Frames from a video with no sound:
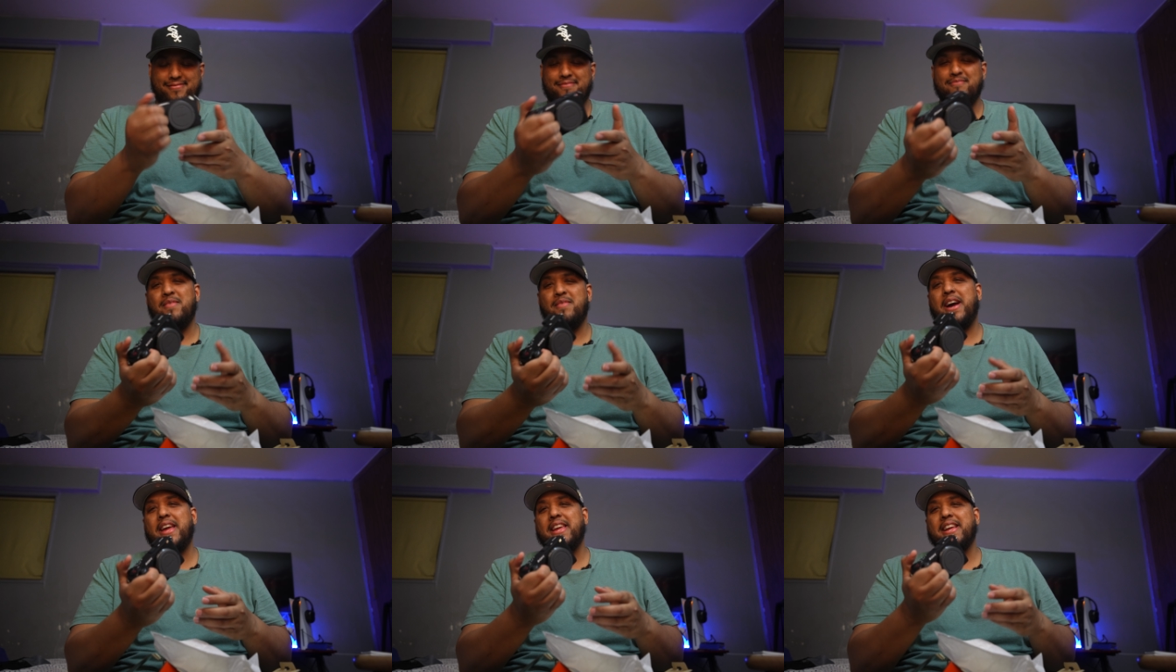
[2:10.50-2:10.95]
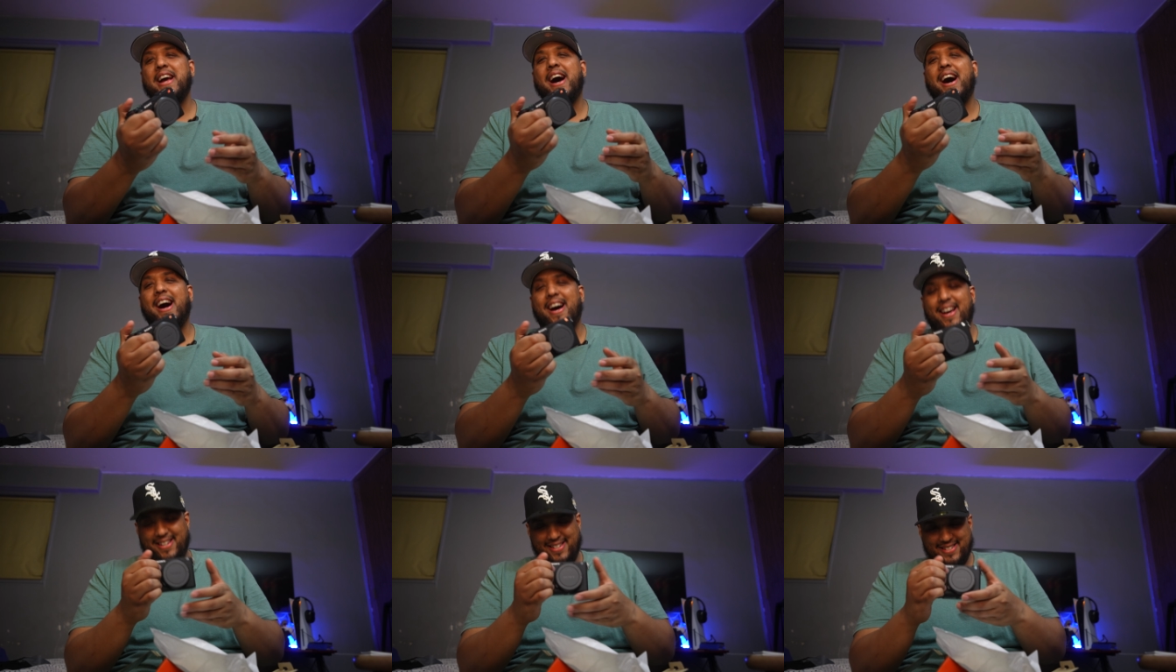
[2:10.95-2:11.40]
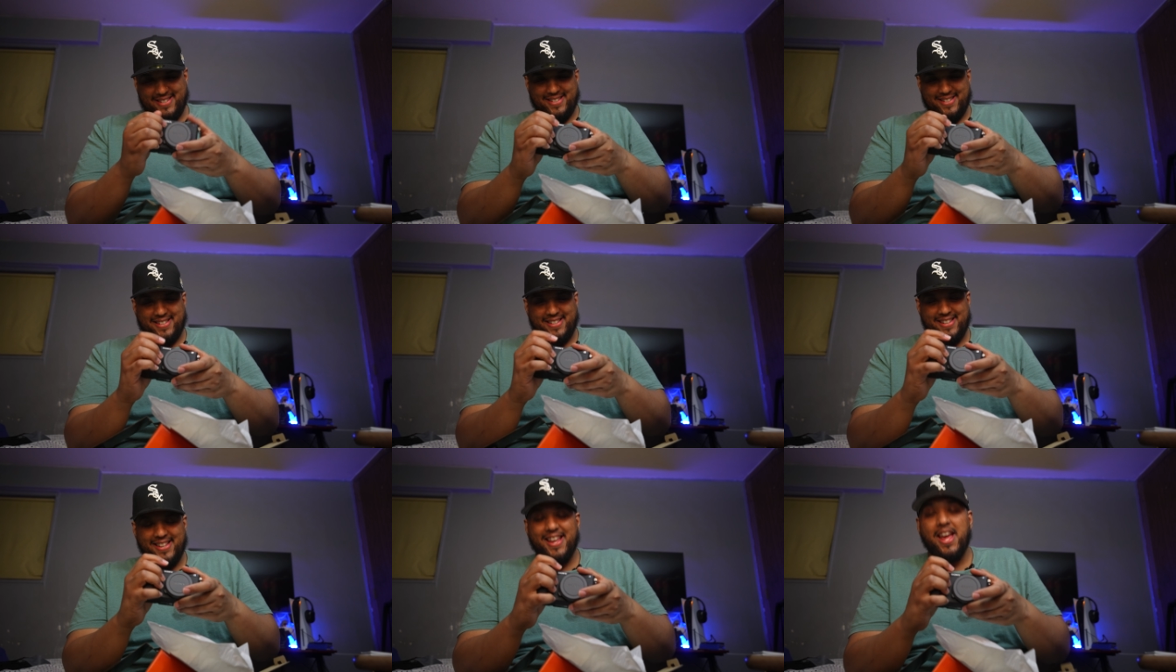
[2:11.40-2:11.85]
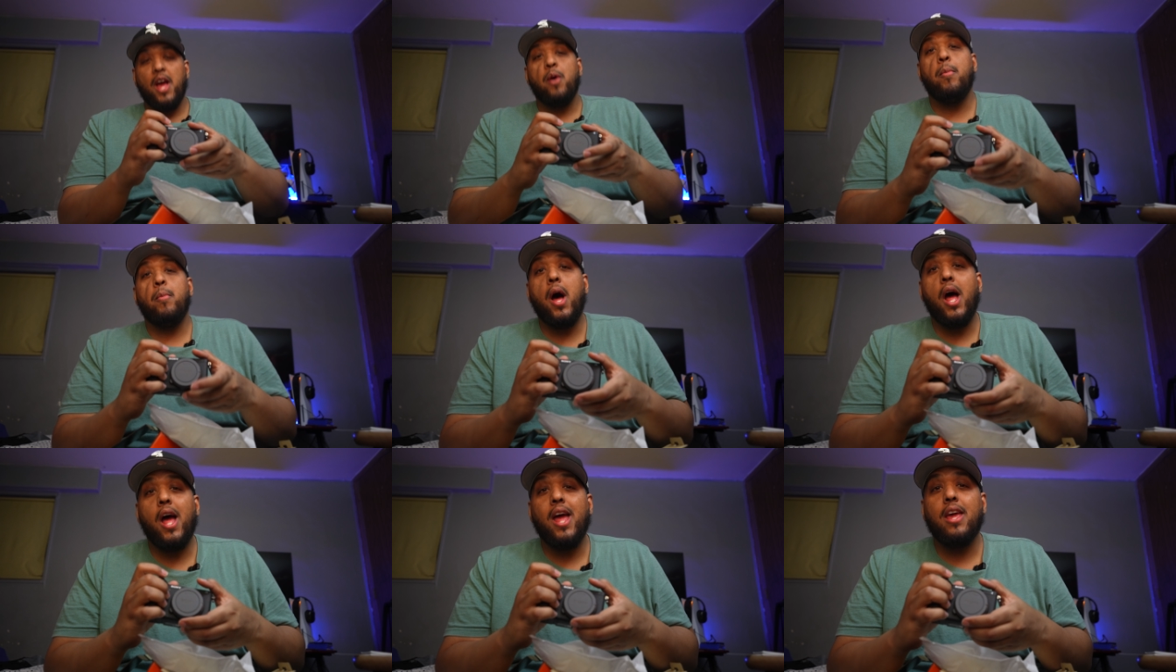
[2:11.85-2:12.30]
my God.
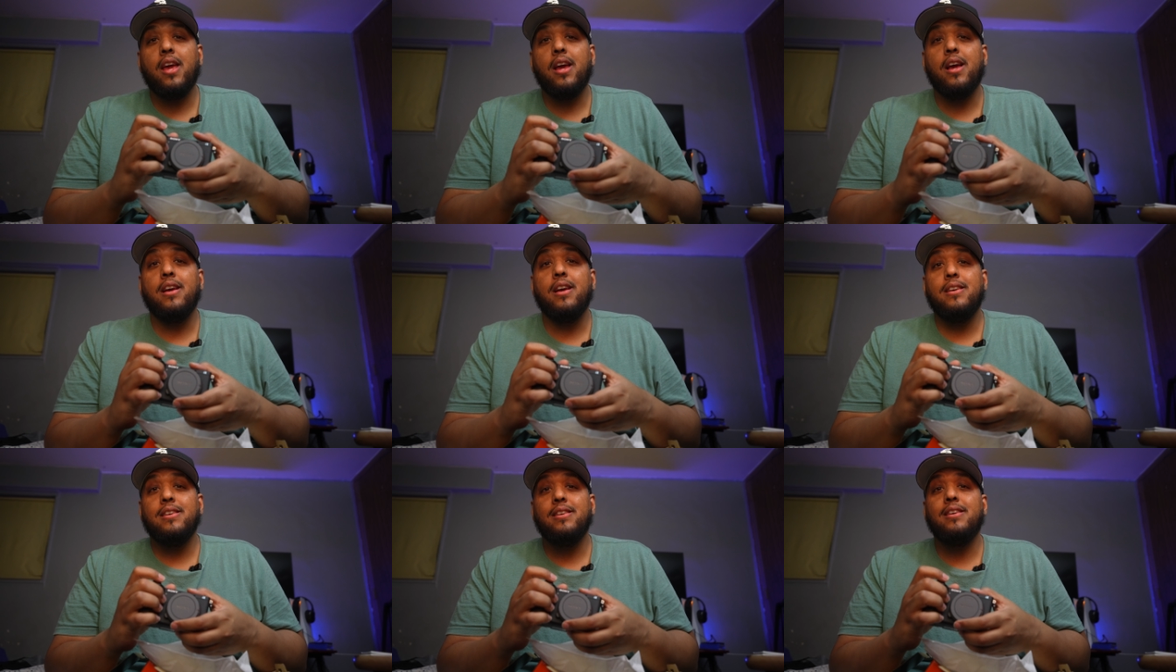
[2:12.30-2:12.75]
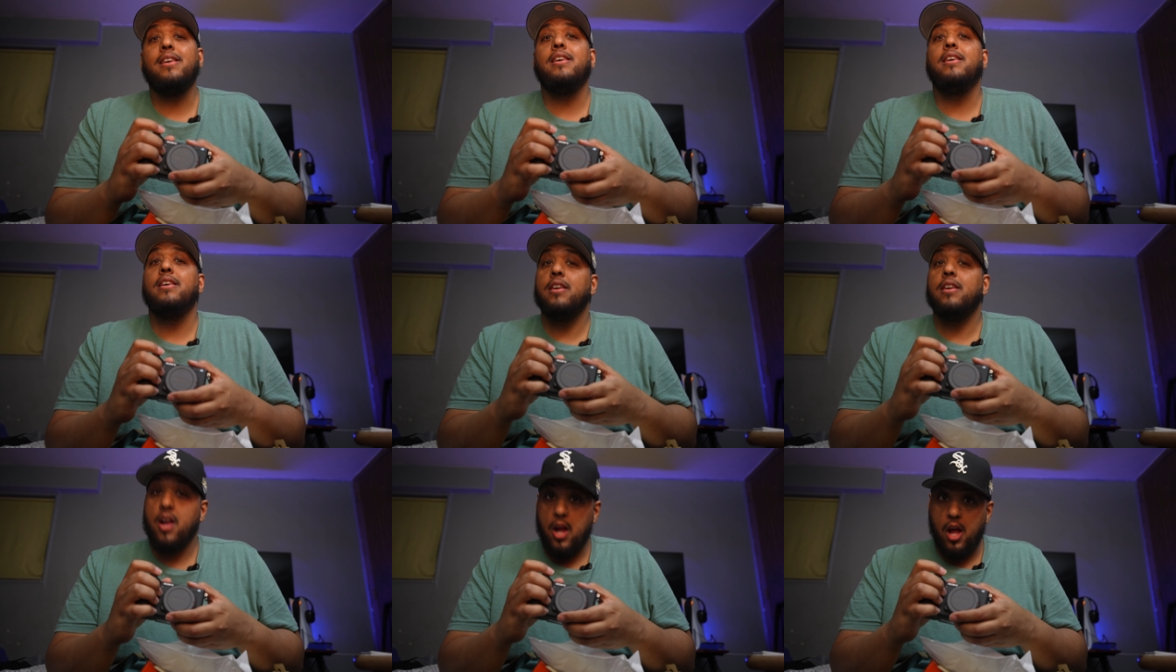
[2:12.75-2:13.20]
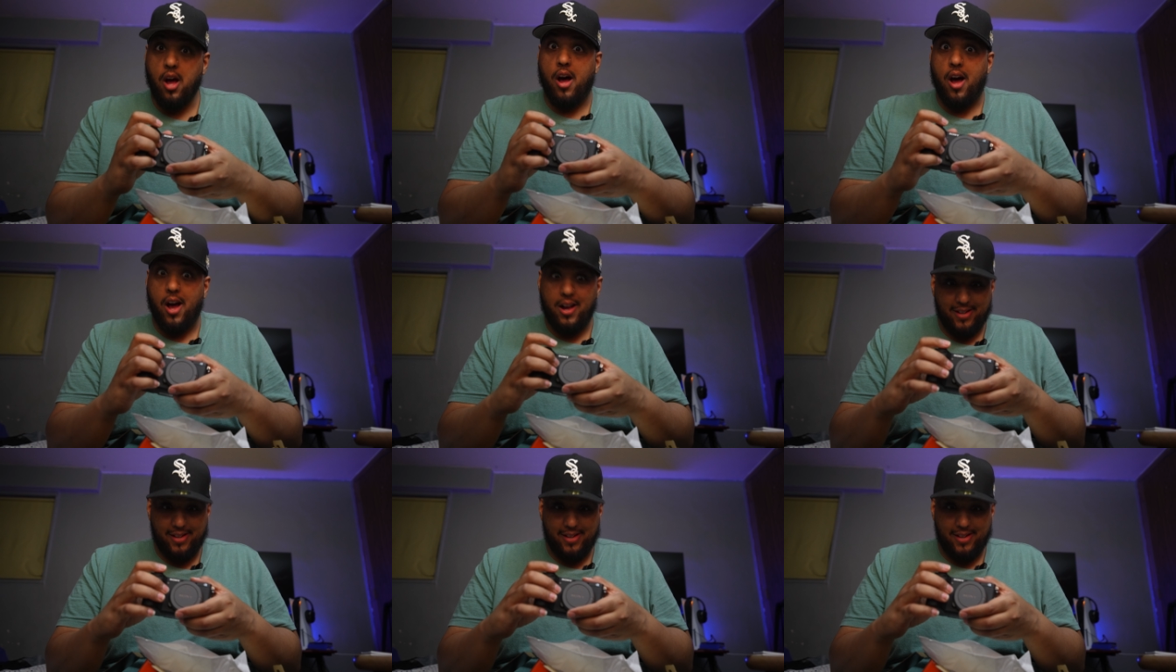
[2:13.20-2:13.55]
My God.